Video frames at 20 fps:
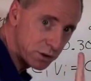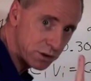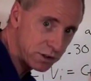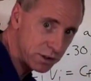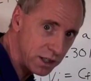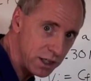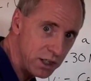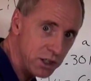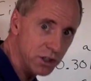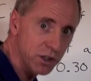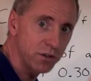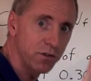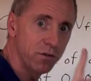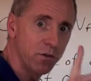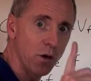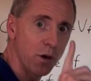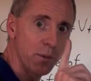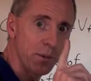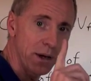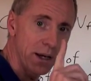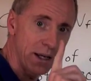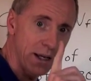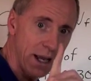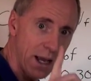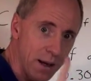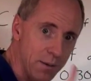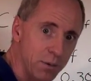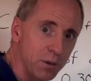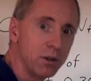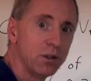procedure for
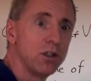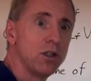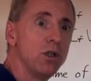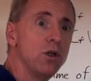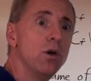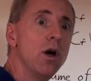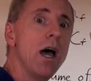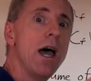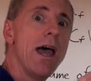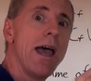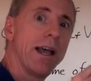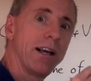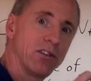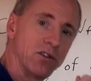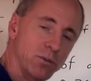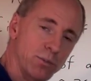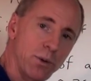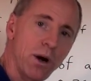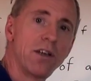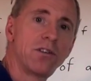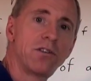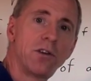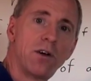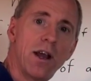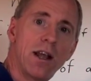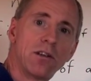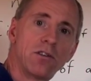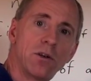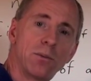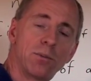being able to express
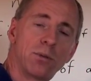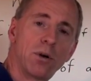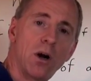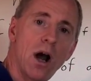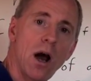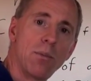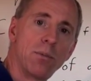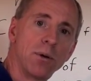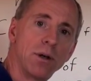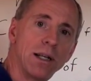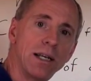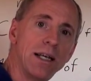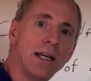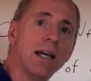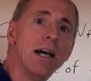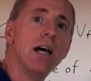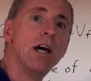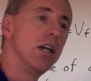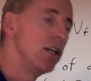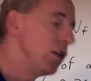your answer properly.